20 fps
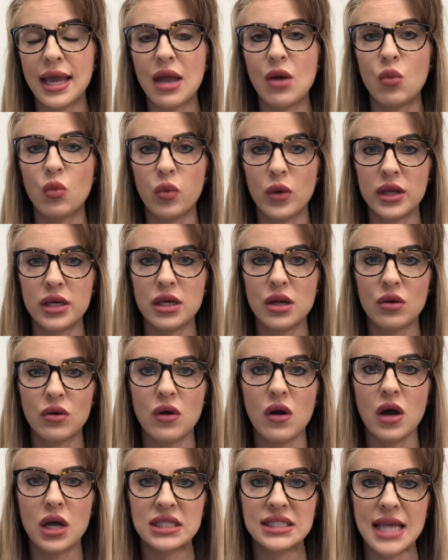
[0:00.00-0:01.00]
and went no
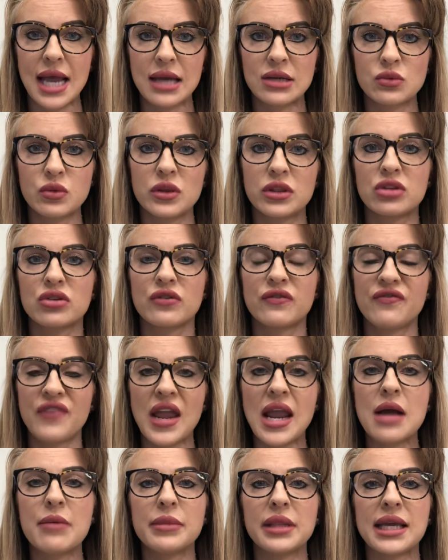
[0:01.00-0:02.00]
contact with your
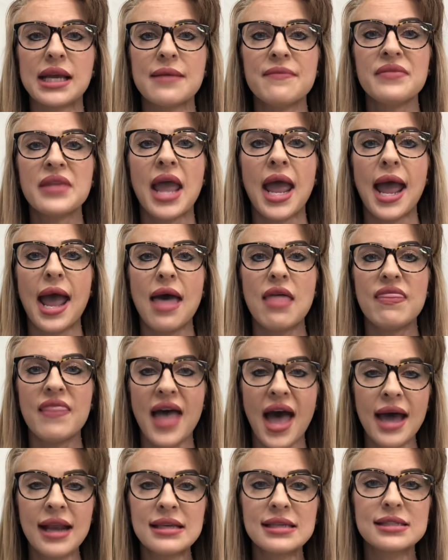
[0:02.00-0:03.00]
family. And
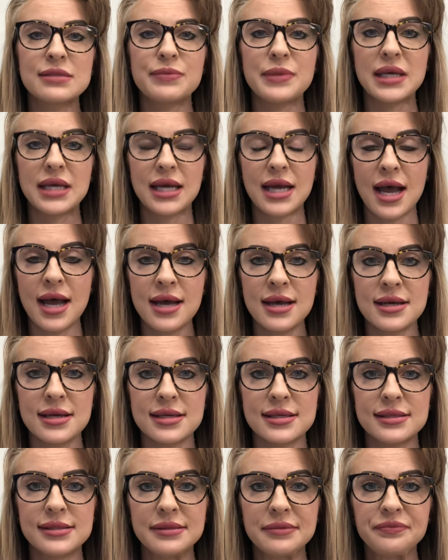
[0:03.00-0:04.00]
that is
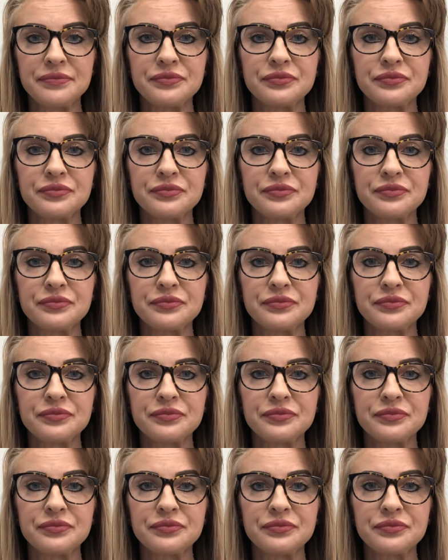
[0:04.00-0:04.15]
because